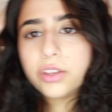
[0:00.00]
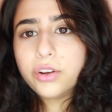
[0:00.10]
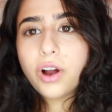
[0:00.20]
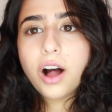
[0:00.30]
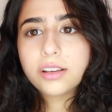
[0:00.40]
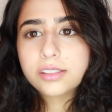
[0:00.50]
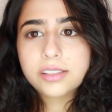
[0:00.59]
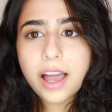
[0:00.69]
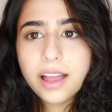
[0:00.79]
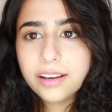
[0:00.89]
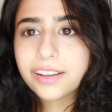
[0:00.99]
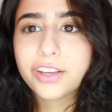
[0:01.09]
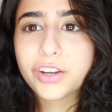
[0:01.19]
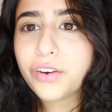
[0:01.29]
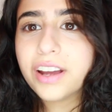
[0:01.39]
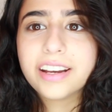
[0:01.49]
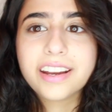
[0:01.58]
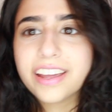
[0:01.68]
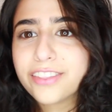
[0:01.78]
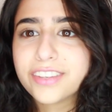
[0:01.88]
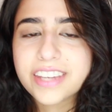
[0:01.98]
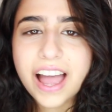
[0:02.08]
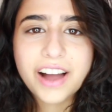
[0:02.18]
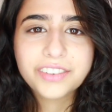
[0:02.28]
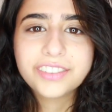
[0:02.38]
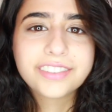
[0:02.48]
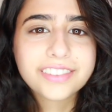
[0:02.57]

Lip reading: you're all set. You're ready to hit the town.